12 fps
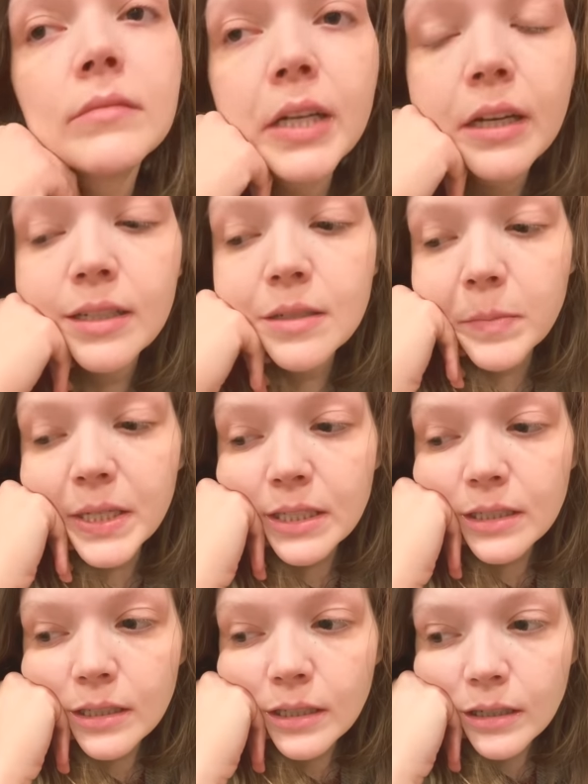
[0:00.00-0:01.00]
my
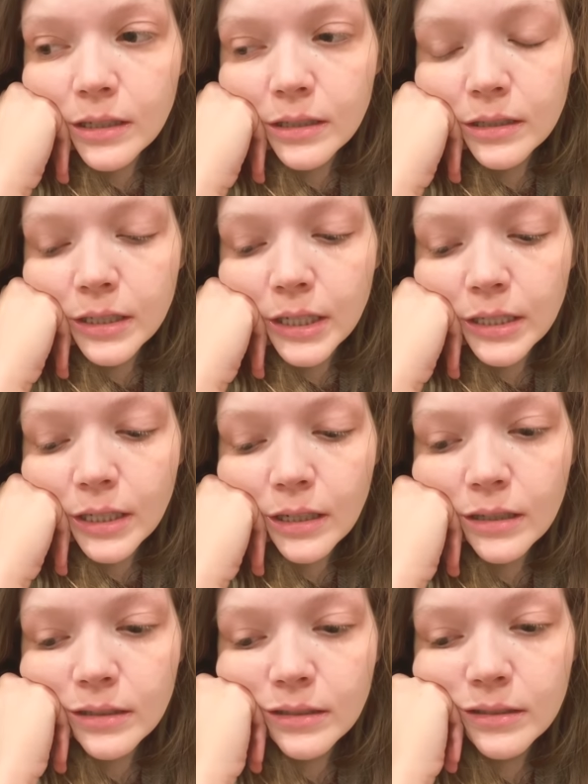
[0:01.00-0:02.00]
husband,
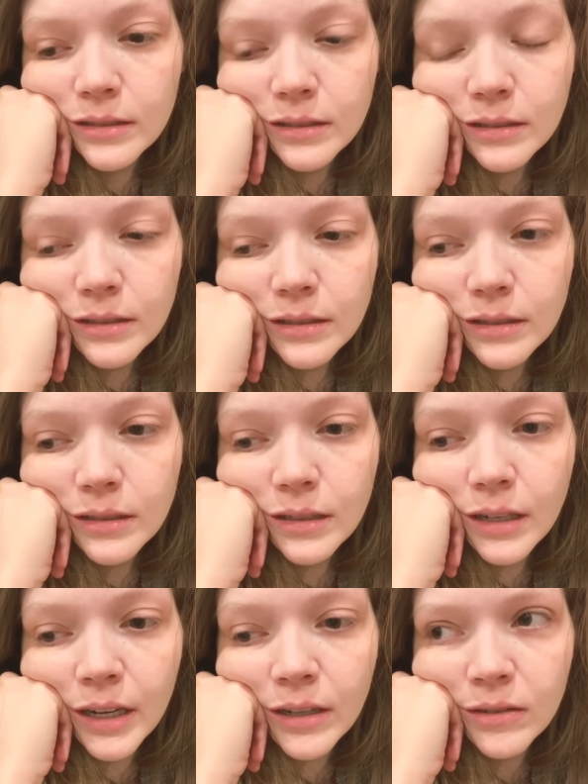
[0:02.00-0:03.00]
Danny.
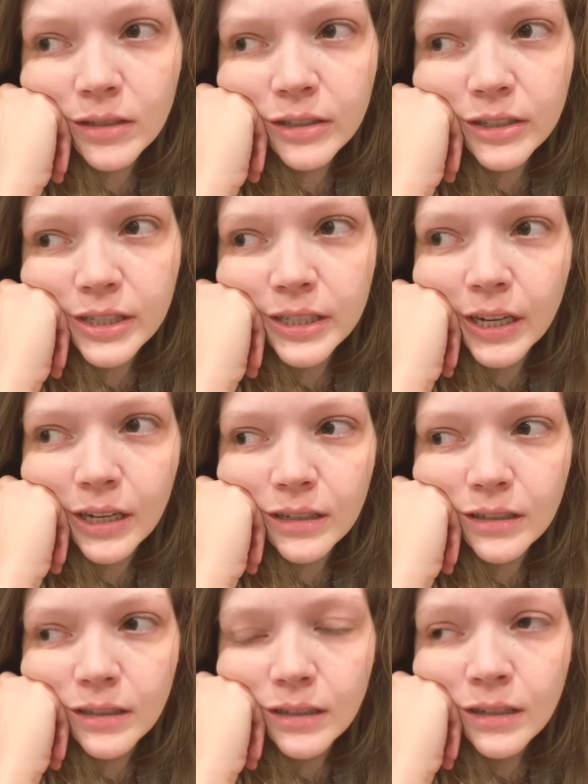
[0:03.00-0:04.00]
I don't
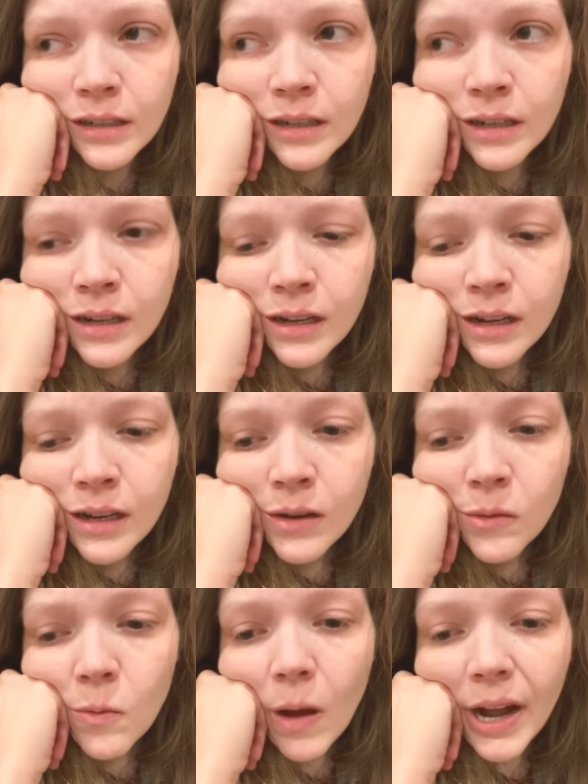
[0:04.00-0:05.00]
understand
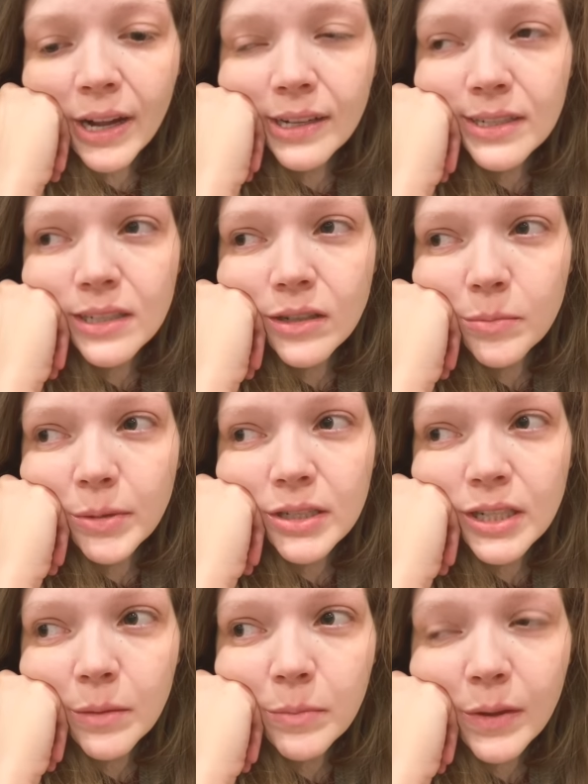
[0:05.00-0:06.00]
why he still
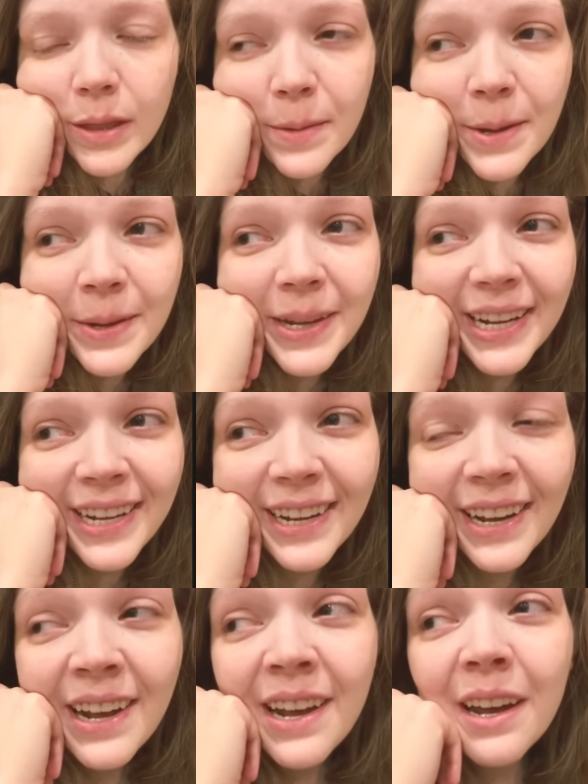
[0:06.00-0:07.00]
puts up with me.
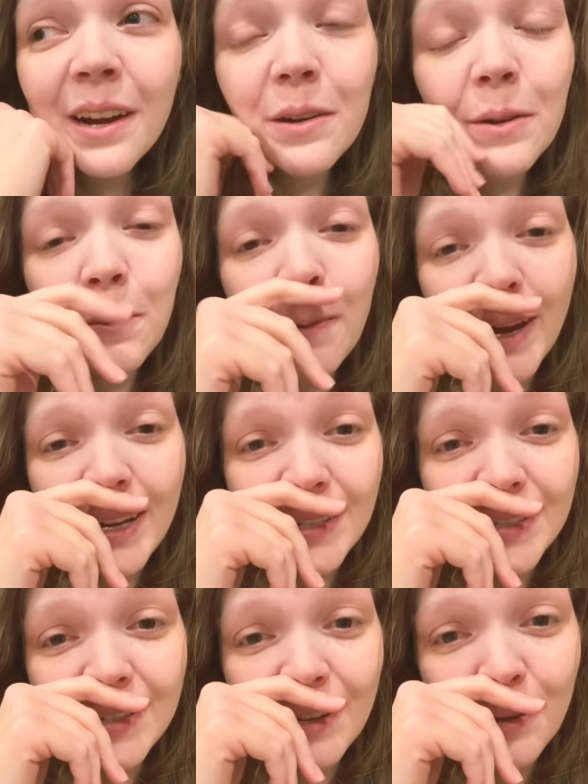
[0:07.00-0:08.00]
I don't know why he
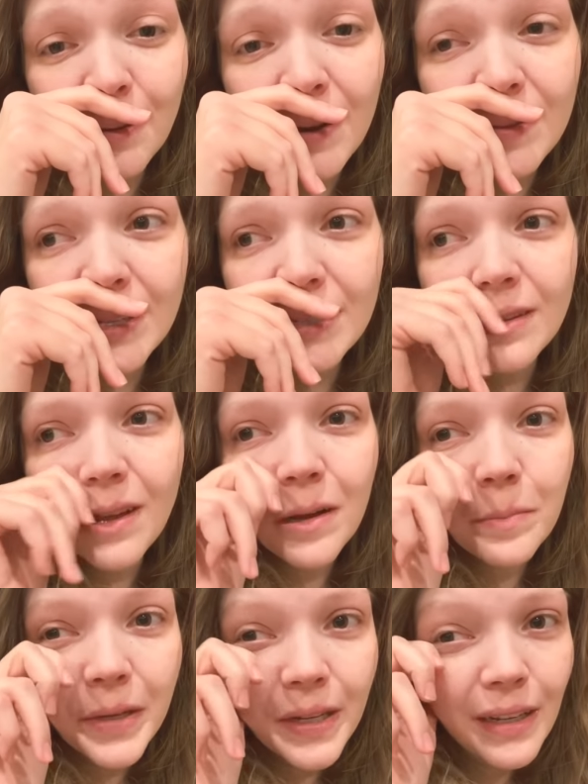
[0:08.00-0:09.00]
stuck around this
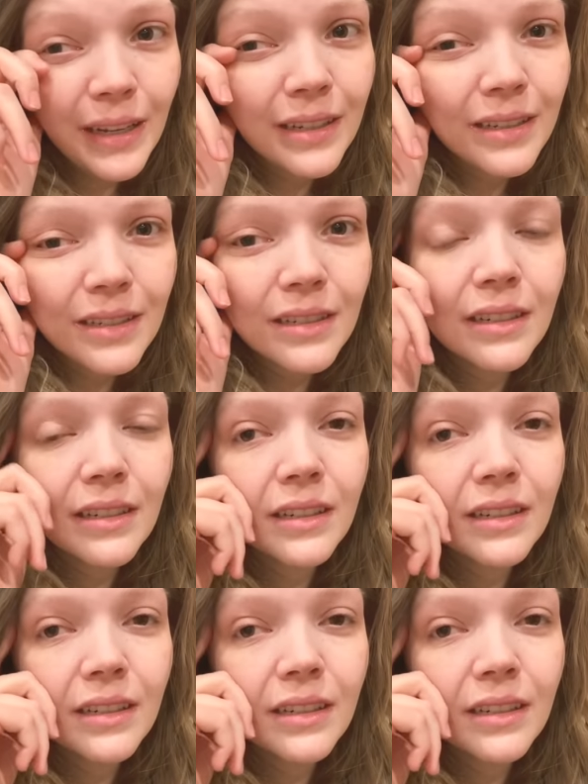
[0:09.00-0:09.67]
long, but he is